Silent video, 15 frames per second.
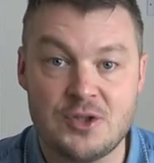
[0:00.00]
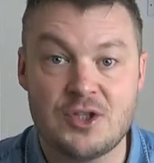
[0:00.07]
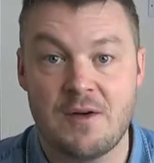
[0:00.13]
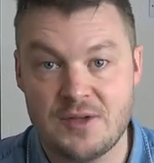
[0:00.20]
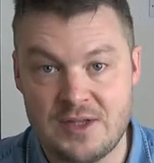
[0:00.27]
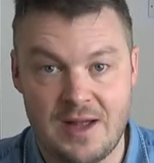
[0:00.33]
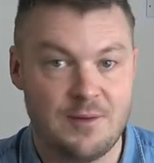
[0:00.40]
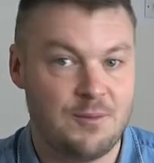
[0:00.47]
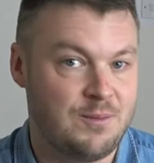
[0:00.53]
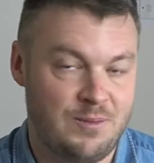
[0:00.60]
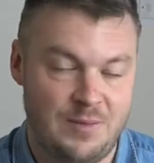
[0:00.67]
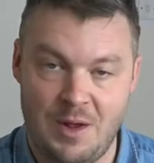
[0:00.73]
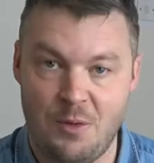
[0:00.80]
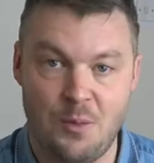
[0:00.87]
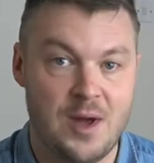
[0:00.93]
Which obviously that
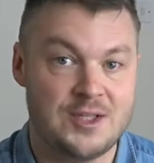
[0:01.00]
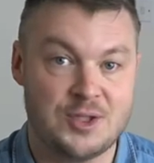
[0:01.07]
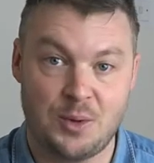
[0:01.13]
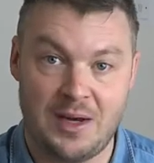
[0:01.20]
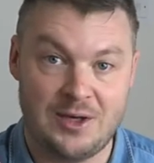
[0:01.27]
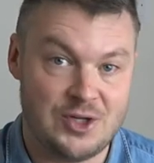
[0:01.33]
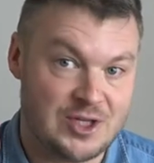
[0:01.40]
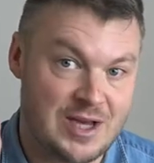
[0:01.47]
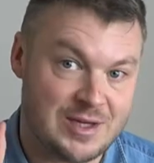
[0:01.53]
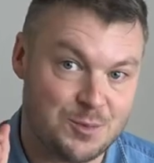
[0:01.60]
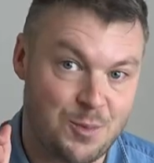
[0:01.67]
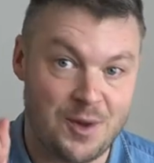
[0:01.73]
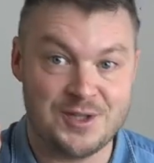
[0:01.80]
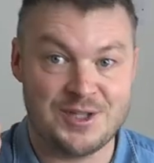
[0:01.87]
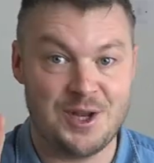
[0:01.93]
you know, the word squeak just
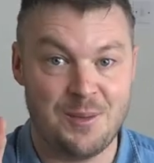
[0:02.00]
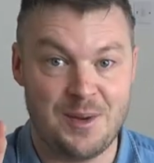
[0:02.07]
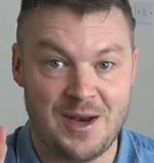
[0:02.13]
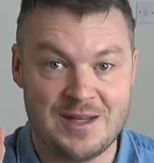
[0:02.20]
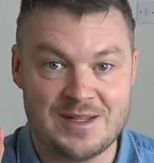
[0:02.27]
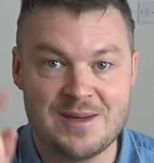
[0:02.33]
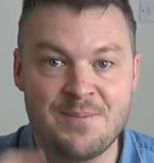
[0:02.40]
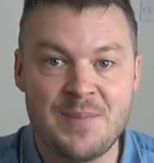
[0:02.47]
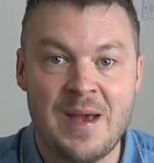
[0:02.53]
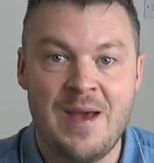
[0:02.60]
has one syllable in it.